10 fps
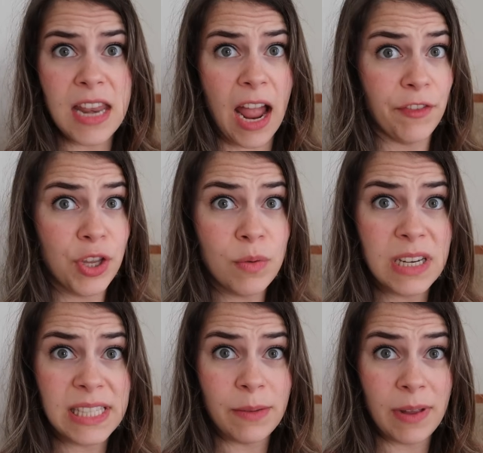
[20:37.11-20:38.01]
Now, if you
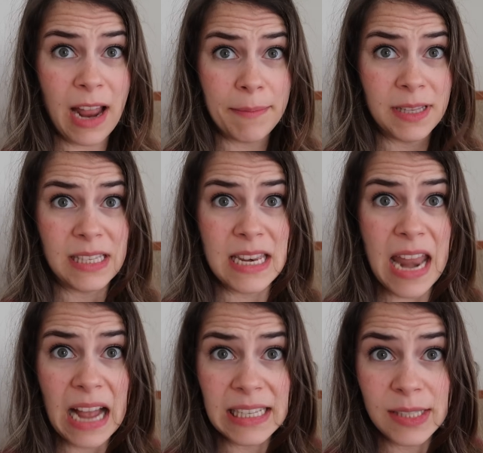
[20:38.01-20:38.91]
want to see what happens
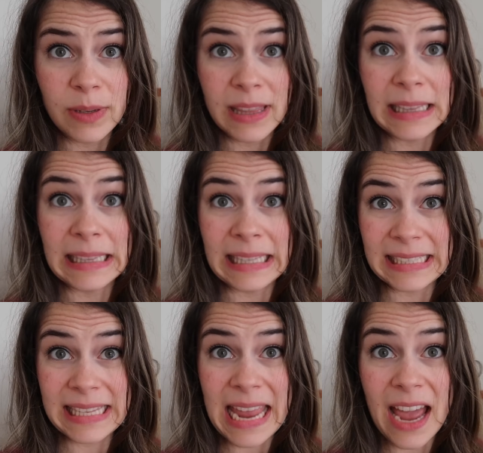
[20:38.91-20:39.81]
next with
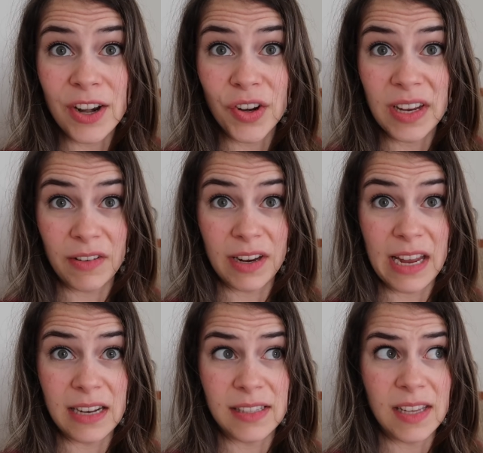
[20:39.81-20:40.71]
Lizzy and her
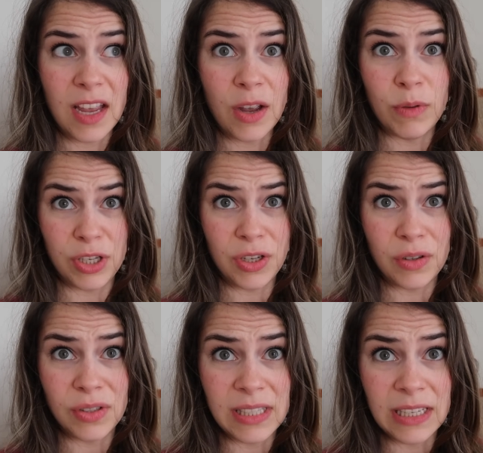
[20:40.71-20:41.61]
hearing aids when she
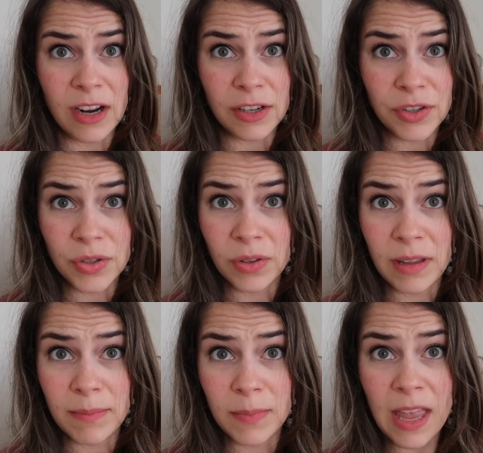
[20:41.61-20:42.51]
goes to see Dr.
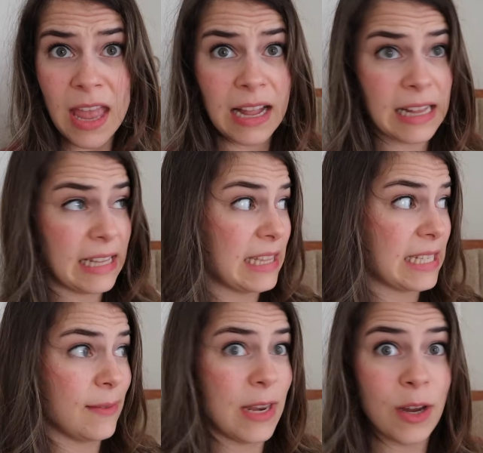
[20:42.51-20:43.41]
Tulip, click
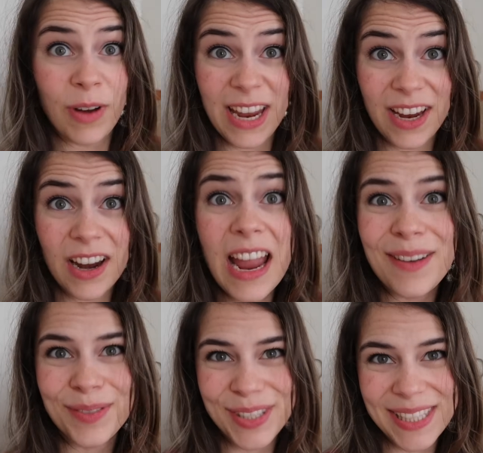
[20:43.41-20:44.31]
this video right here
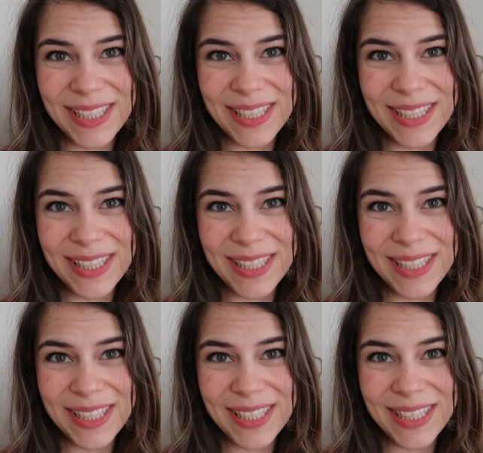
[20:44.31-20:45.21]
and we'll see you over
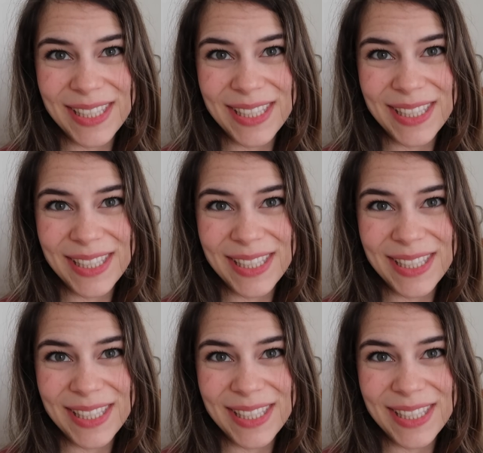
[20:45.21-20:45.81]
there right